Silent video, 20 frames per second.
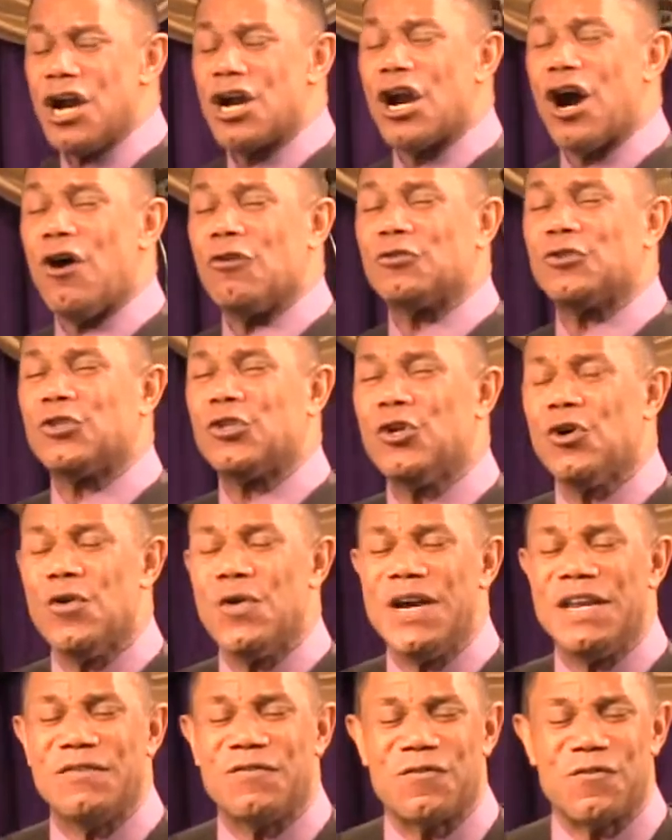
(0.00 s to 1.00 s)
go
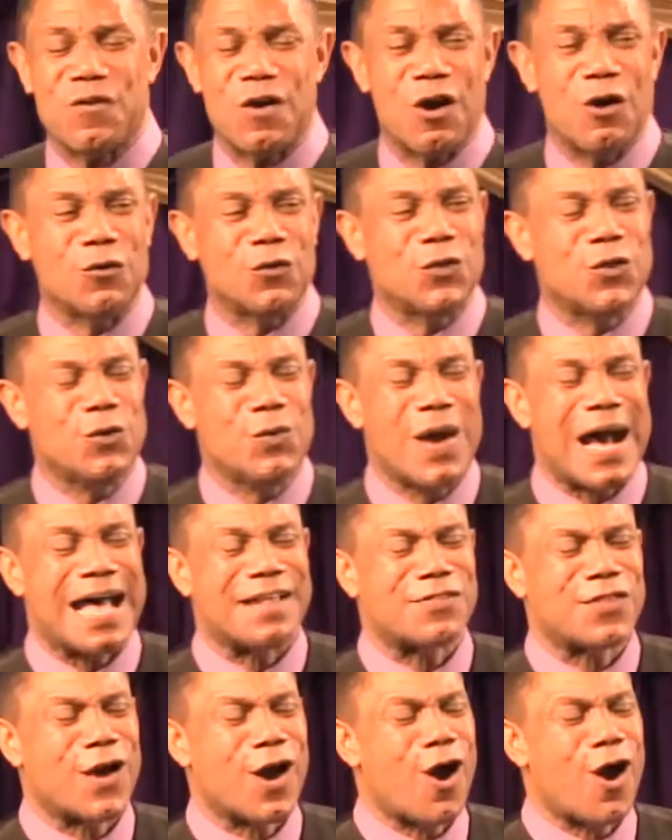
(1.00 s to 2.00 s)
to and fro throughout the